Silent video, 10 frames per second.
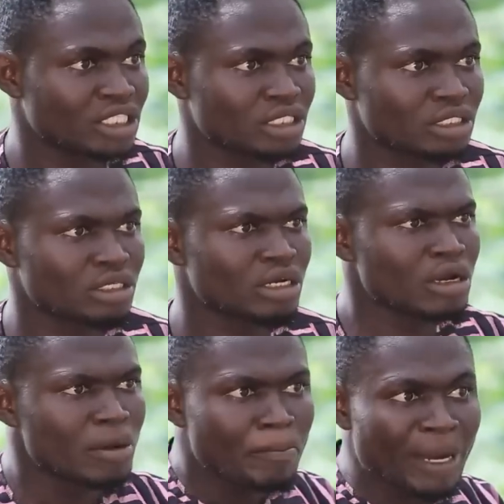in
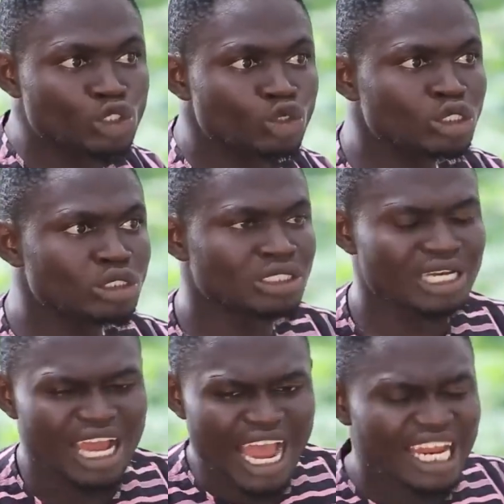marriage. By
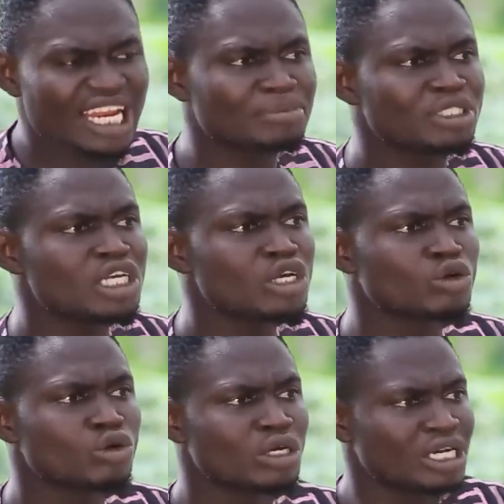so doing, I'm not
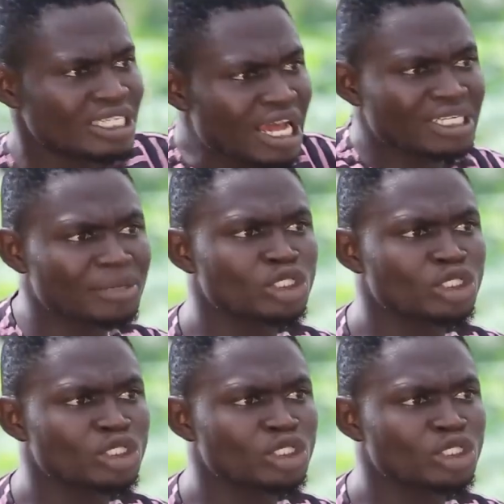up to ego,